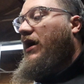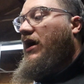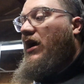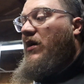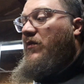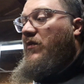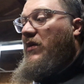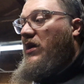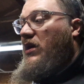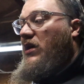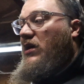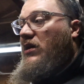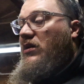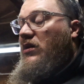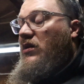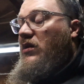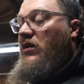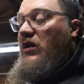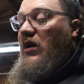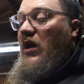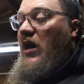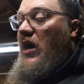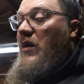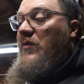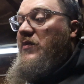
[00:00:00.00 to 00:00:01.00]
I made
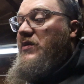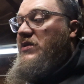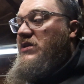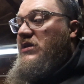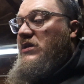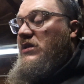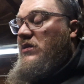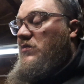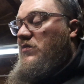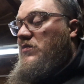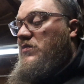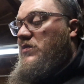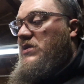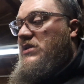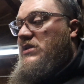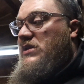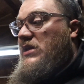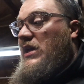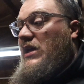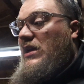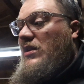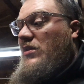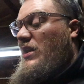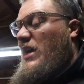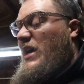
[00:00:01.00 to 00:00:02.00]
the opposite
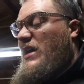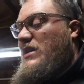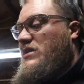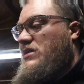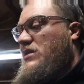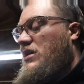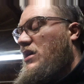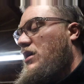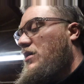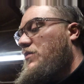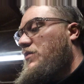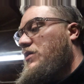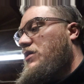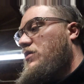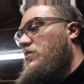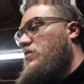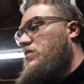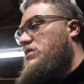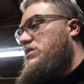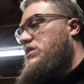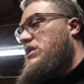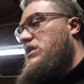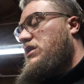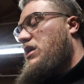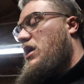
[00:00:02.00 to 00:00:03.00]
mistake last time and it
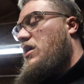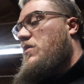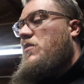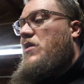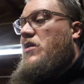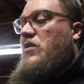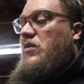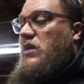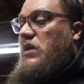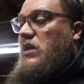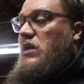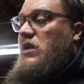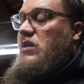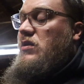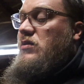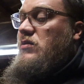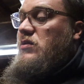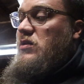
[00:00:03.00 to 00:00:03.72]
was a nightmare to get